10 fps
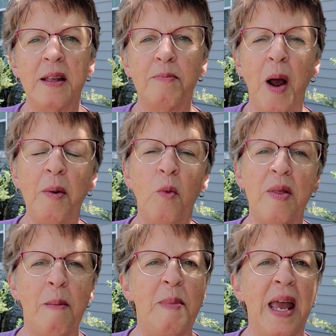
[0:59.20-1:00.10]
Probably
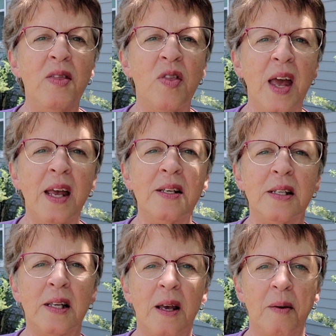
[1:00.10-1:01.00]
one of the main
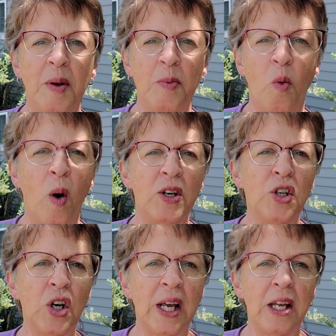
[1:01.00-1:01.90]
things people
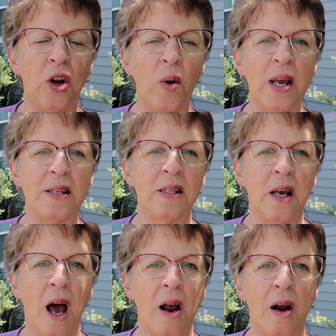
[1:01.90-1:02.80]
wonder,
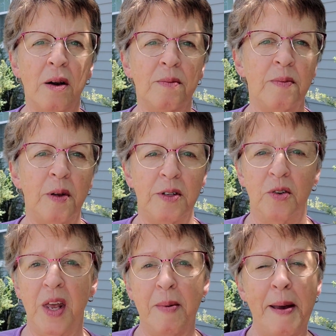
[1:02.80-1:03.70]
so
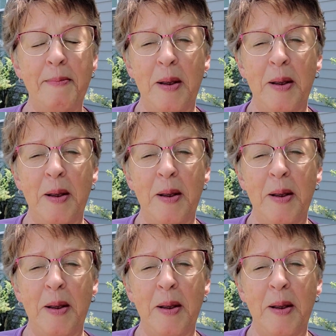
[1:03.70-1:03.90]
the Amana